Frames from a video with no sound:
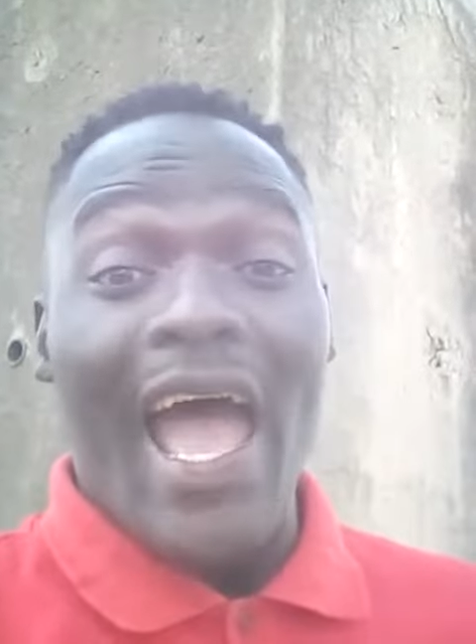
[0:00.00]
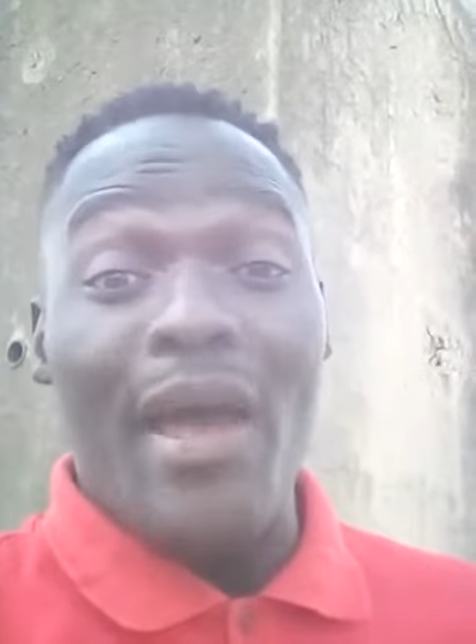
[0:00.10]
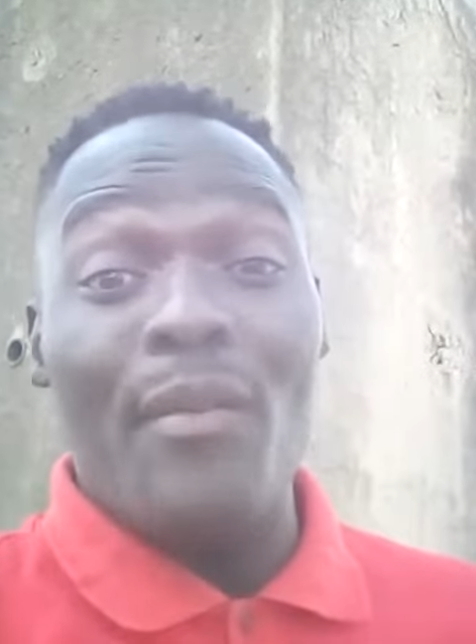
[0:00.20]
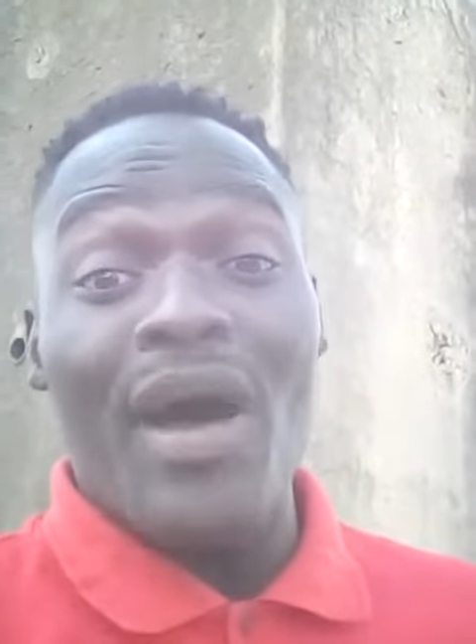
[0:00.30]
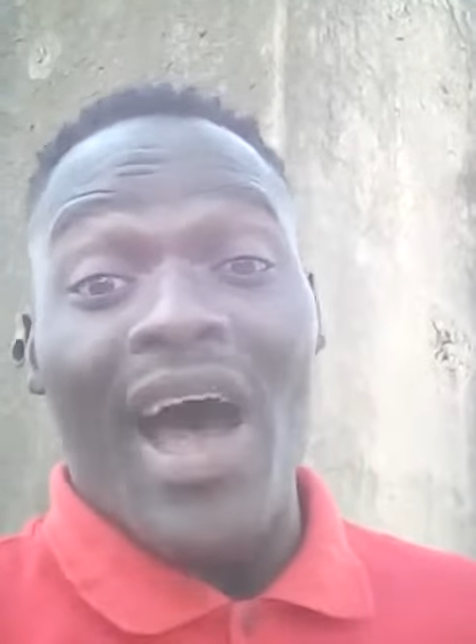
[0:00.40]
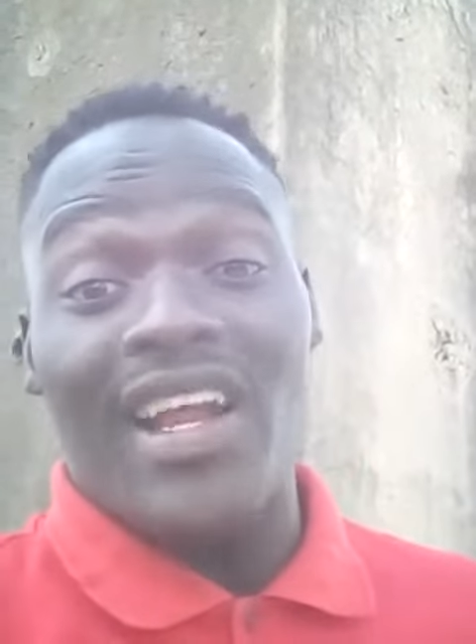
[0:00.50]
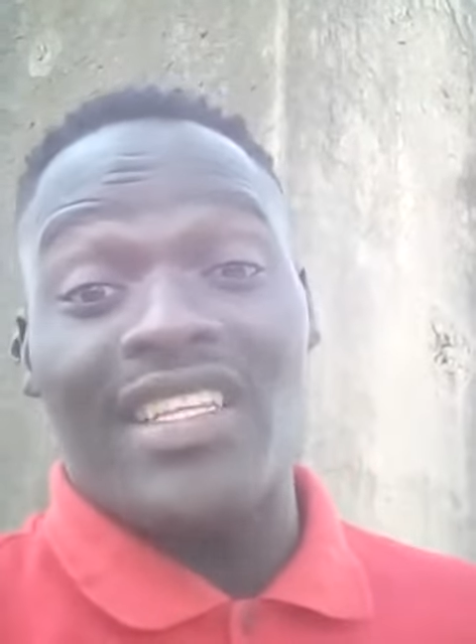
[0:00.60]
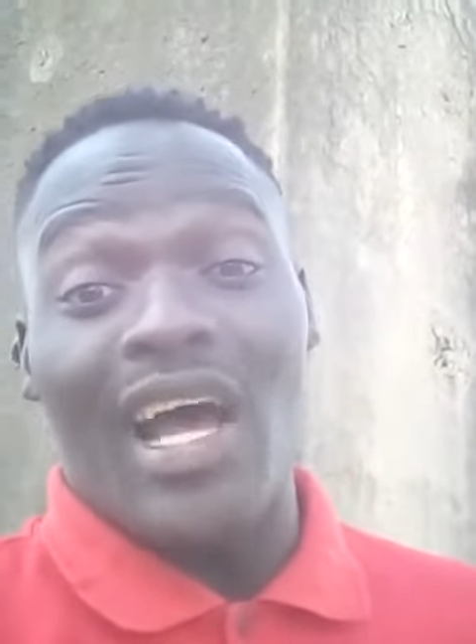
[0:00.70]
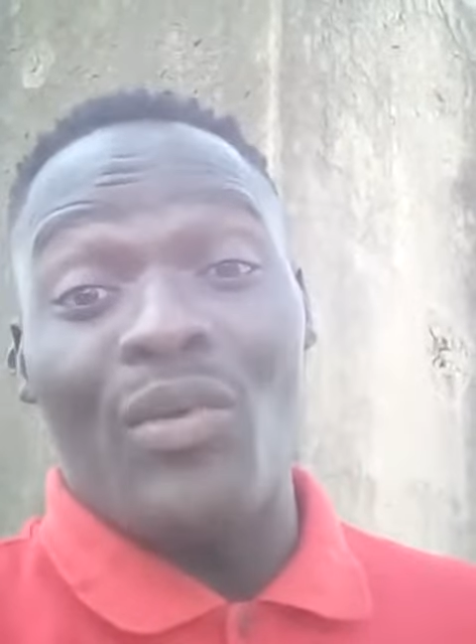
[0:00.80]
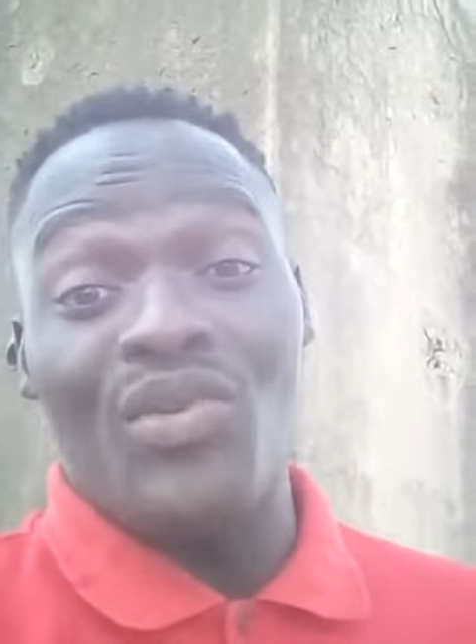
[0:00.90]

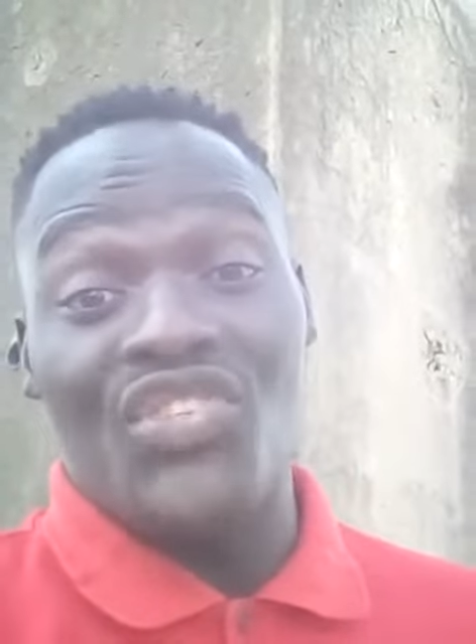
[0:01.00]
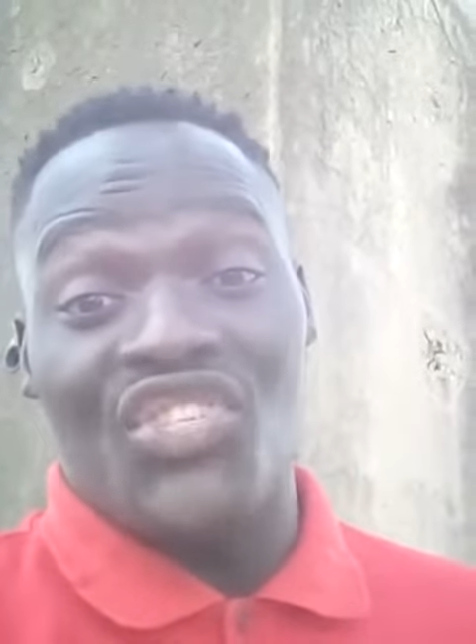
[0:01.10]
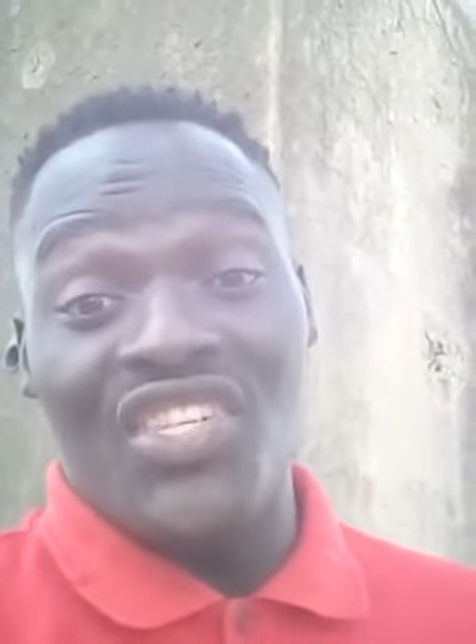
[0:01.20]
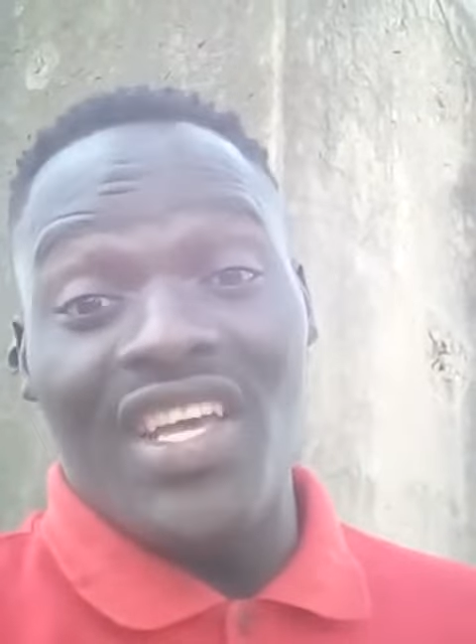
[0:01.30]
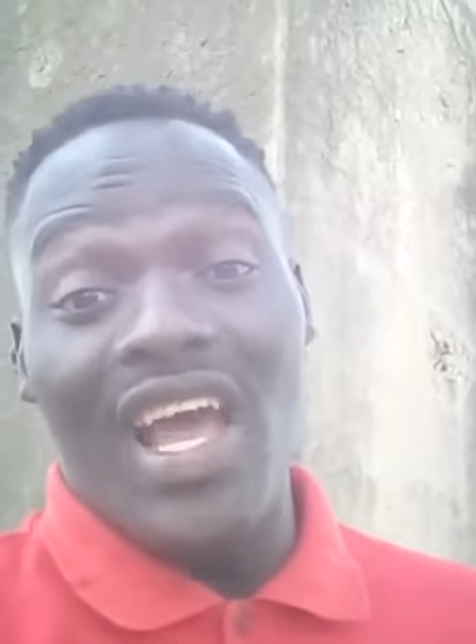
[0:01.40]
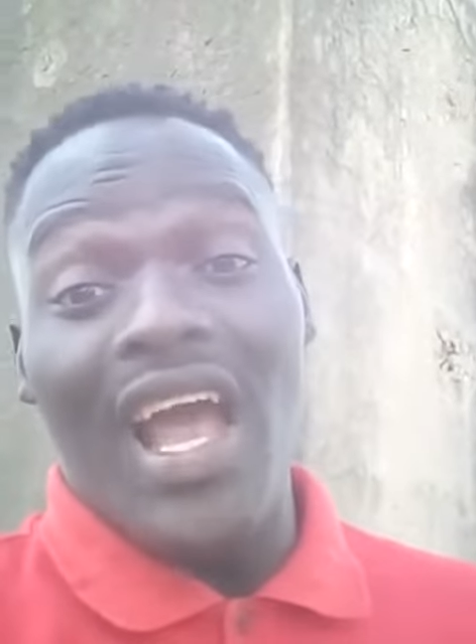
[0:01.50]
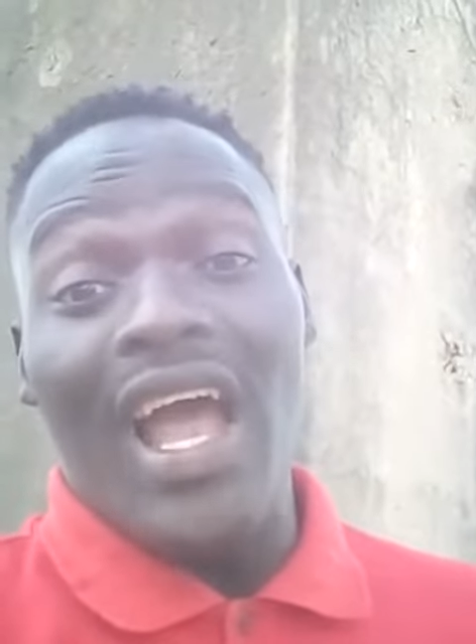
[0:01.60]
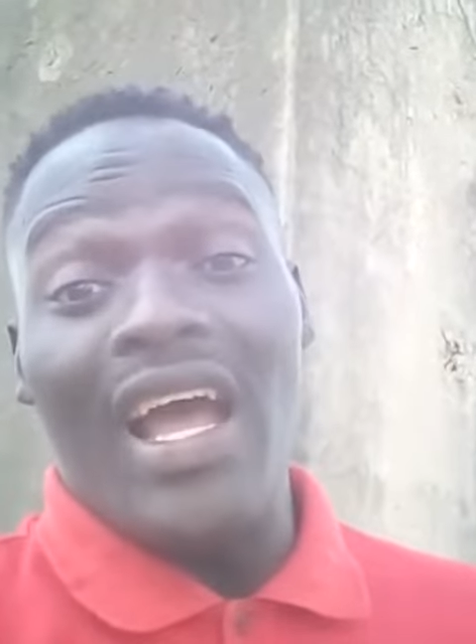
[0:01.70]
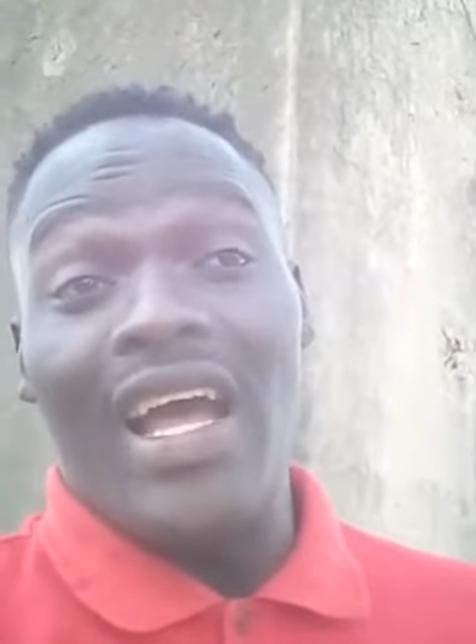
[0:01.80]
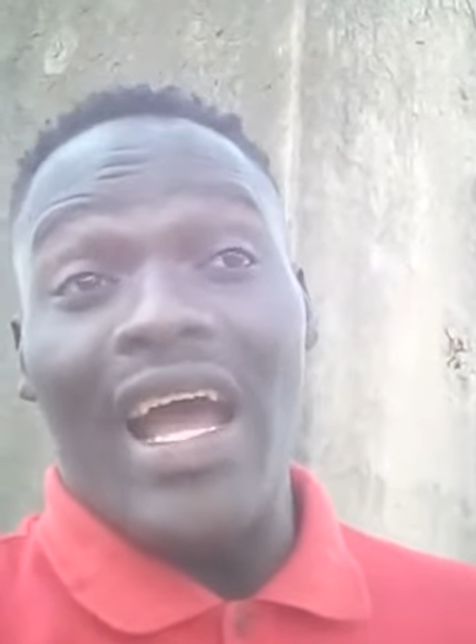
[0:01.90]

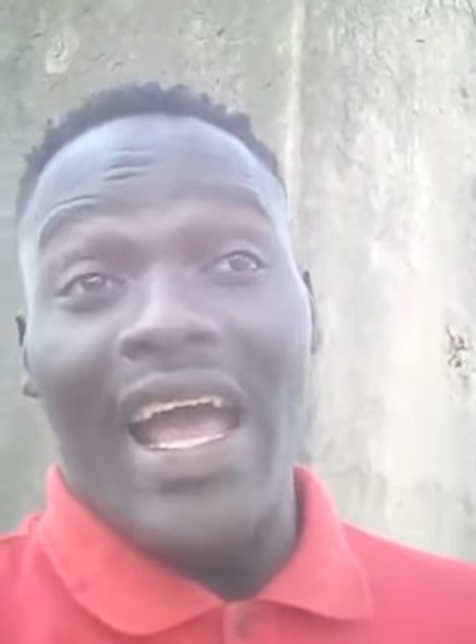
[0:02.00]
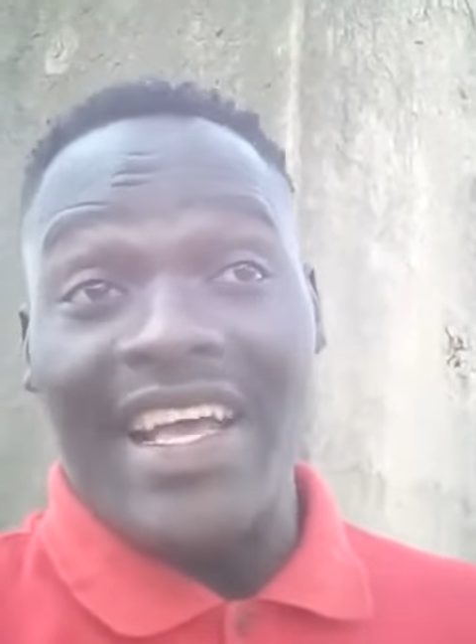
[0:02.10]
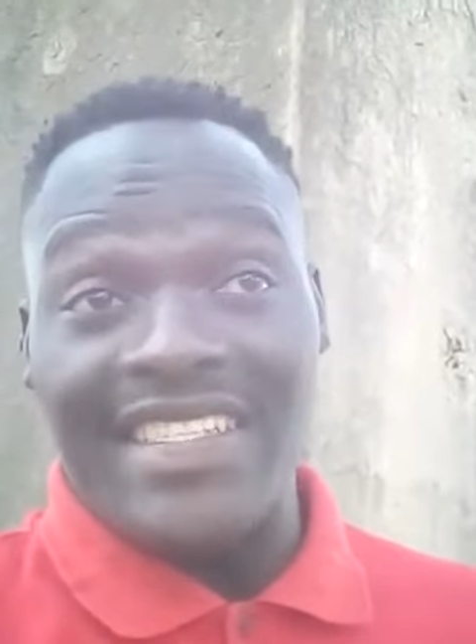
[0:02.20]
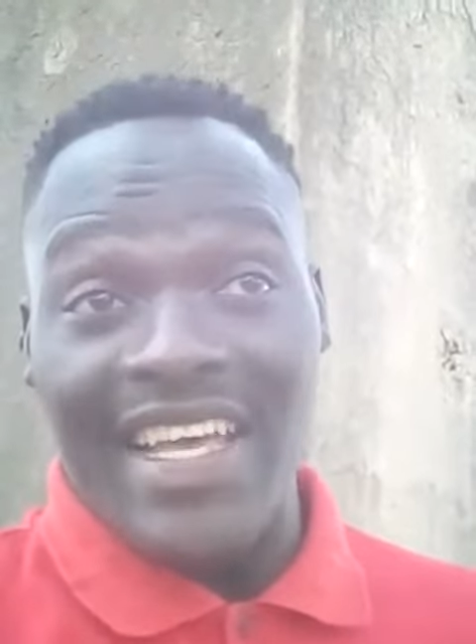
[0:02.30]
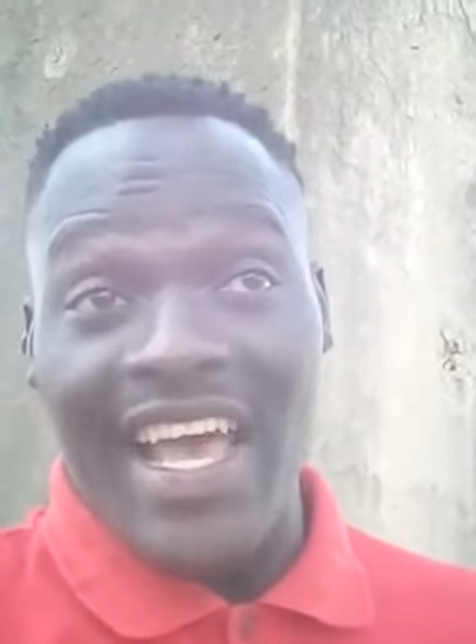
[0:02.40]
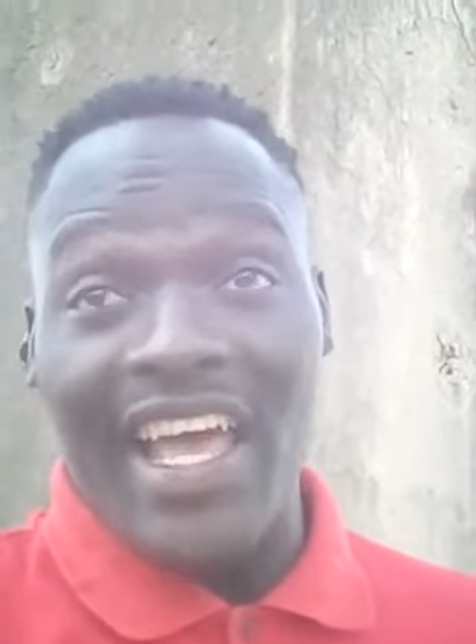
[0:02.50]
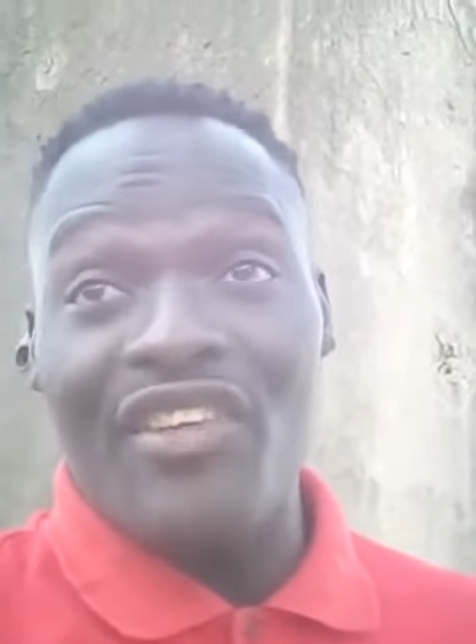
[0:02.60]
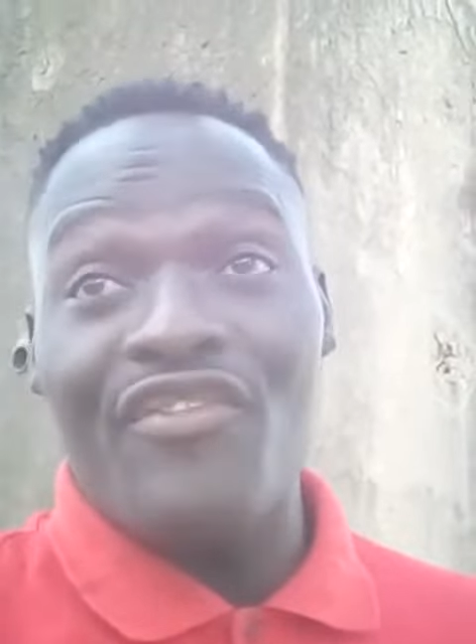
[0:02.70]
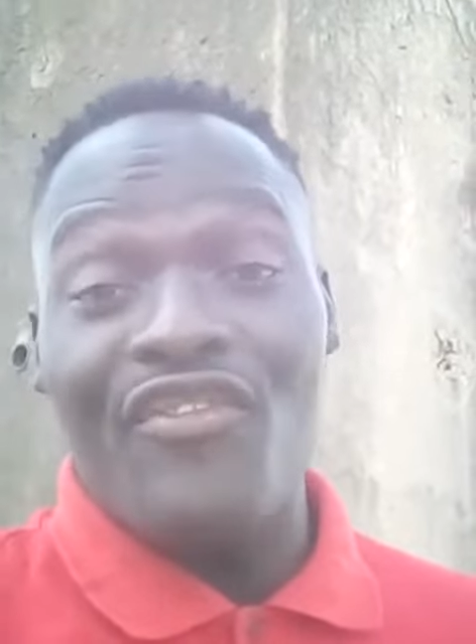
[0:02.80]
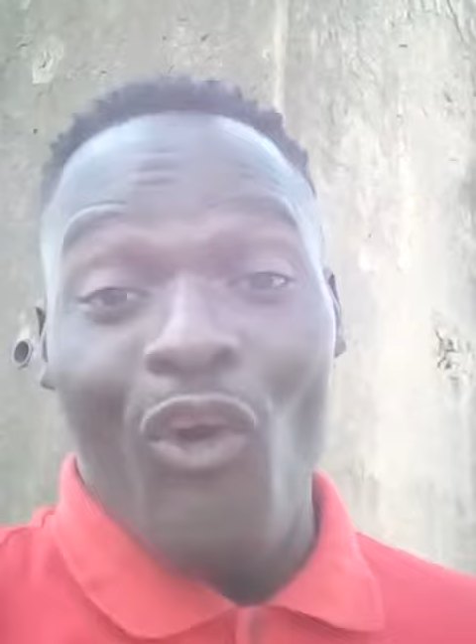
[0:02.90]

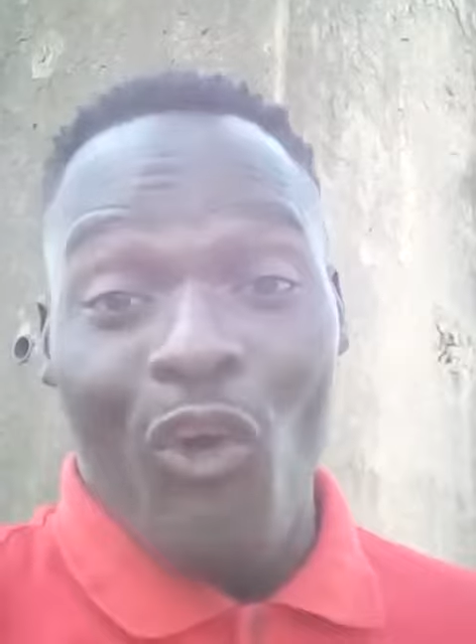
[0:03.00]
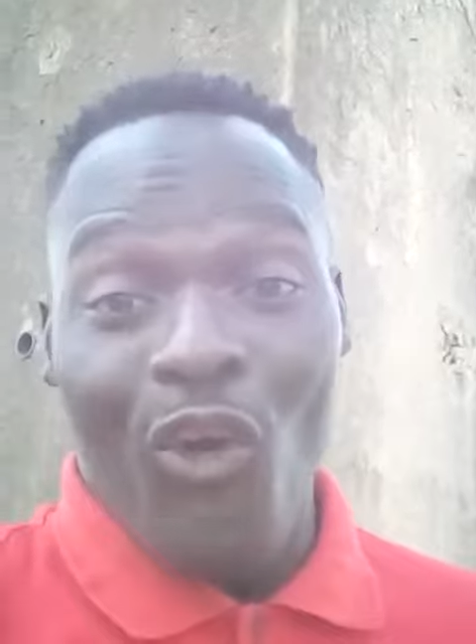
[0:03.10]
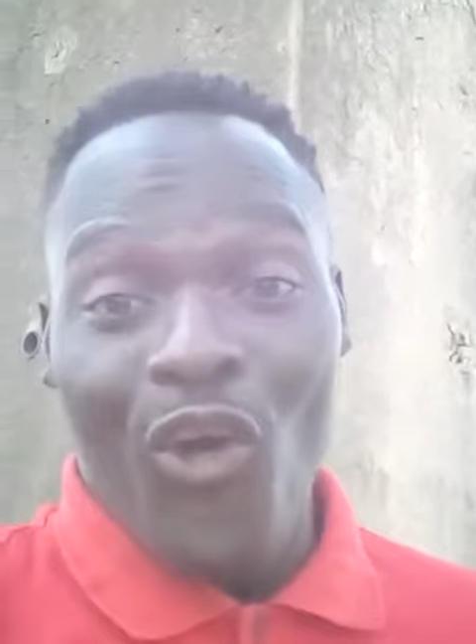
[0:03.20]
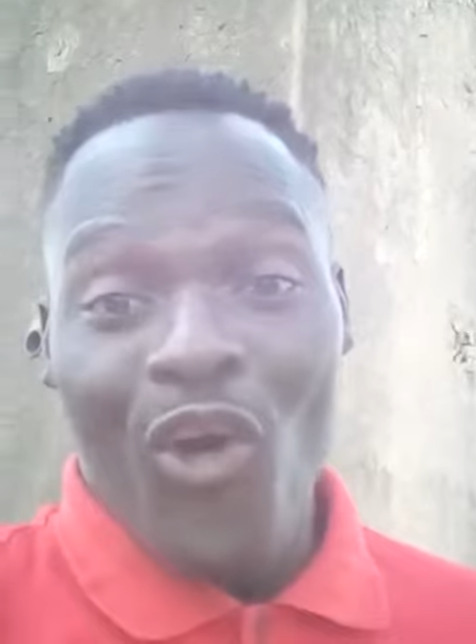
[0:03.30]
MRGWSA4